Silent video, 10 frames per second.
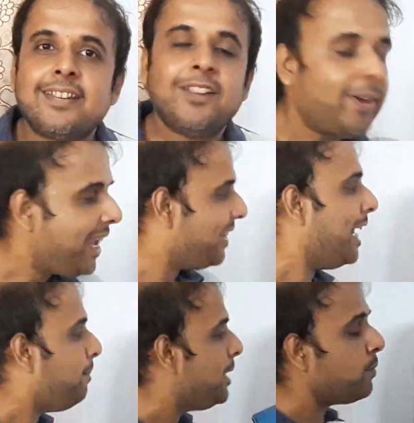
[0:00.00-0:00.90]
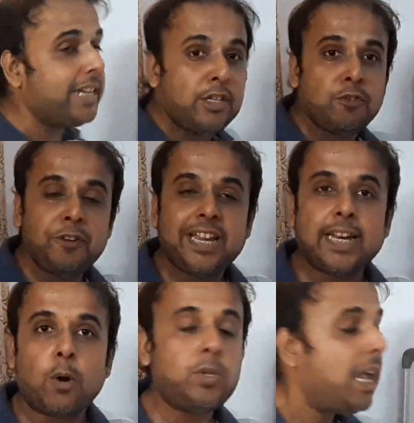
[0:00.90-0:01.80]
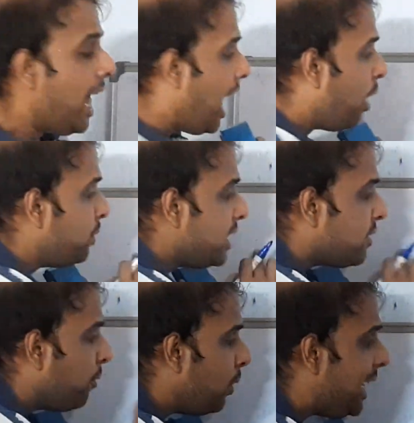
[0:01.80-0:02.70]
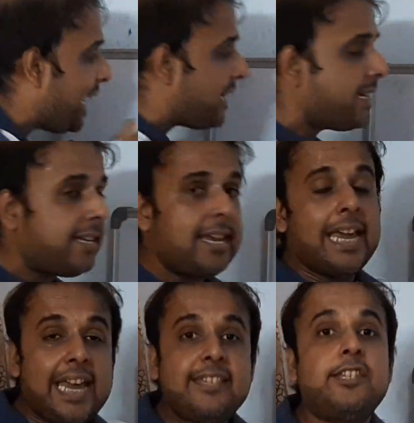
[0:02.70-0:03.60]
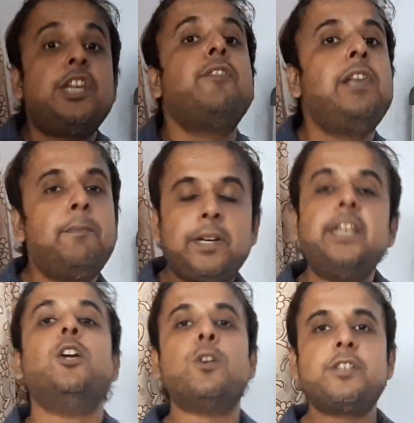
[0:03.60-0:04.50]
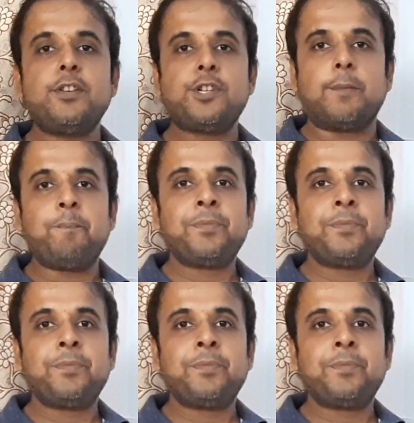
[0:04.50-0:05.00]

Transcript: Okay, that means we need to figure out how this folic acid is developed in your system.